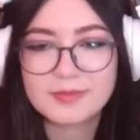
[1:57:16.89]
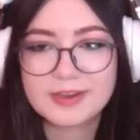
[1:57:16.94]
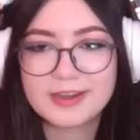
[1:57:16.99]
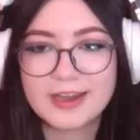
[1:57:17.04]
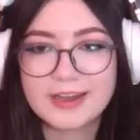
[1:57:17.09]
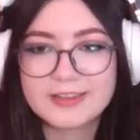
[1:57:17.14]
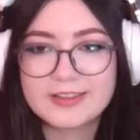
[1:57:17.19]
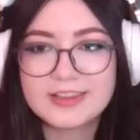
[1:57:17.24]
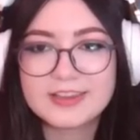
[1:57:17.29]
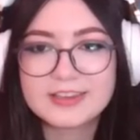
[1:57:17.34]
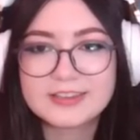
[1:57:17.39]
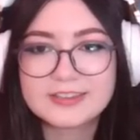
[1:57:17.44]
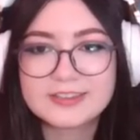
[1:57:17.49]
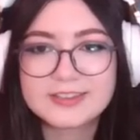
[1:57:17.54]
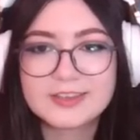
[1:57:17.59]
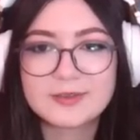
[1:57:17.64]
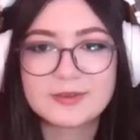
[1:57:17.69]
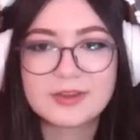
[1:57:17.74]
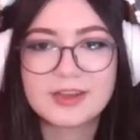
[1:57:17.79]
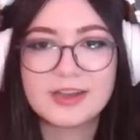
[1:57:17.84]
but I think
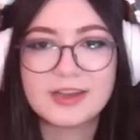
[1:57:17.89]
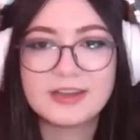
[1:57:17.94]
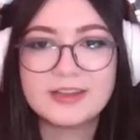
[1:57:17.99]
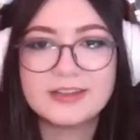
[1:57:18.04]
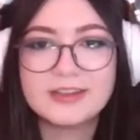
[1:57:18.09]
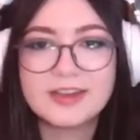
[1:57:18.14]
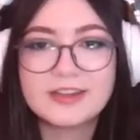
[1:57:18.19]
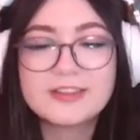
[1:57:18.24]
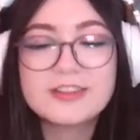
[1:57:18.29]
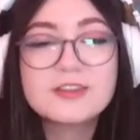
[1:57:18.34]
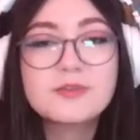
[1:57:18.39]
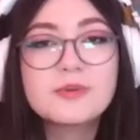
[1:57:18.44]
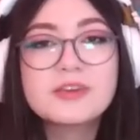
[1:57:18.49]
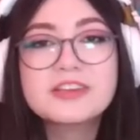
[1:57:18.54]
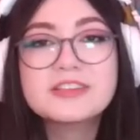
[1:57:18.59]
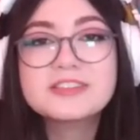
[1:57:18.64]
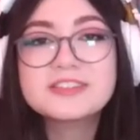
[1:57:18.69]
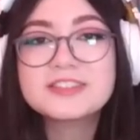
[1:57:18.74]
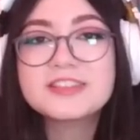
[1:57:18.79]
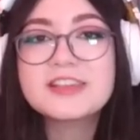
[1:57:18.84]
it's okay. I think
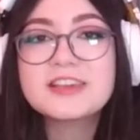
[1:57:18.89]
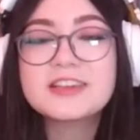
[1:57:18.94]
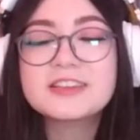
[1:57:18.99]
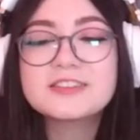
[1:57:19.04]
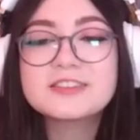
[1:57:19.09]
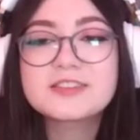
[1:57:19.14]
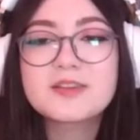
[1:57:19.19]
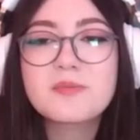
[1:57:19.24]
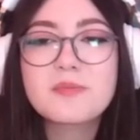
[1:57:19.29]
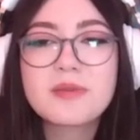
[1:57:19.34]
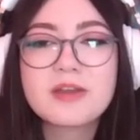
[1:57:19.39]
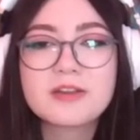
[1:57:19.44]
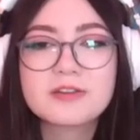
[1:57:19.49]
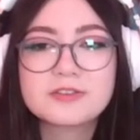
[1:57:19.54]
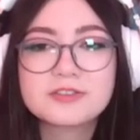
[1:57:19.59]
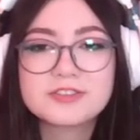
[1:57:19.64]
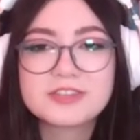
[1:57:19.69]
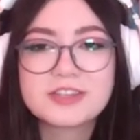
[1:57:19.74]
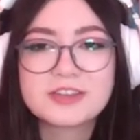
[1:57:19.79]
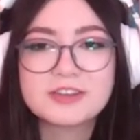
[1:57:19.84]
we can sneak in some
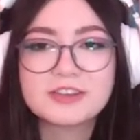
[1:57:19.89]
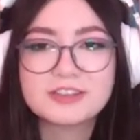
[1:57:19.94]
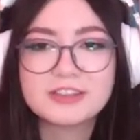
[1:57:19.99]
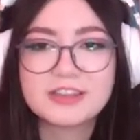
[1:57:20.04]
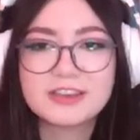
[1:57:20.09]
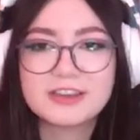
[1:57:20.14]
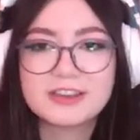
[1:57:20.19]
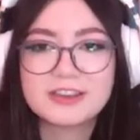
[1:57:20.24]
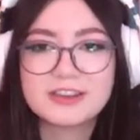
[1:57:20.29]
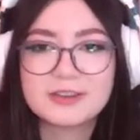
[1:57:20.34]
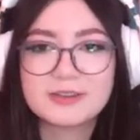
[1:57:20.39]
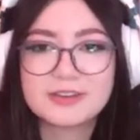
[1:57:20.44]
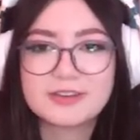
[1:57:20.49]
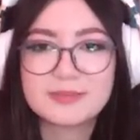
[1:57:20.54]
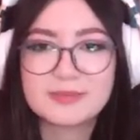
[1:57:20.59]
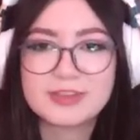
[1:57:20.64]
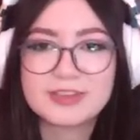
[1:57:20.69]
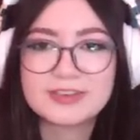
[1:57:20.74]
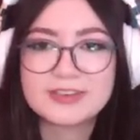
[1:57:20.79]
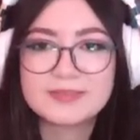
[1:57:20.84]
barrels here and there, you know
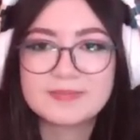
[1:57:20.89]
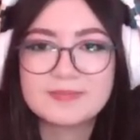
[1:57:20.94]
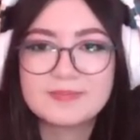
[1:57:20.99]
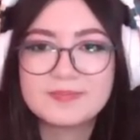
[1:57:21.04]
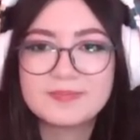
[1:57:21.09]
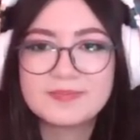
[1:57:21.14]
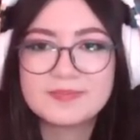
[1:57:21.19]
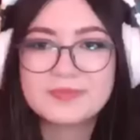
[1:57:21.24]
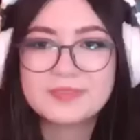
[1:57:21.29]
what I mean?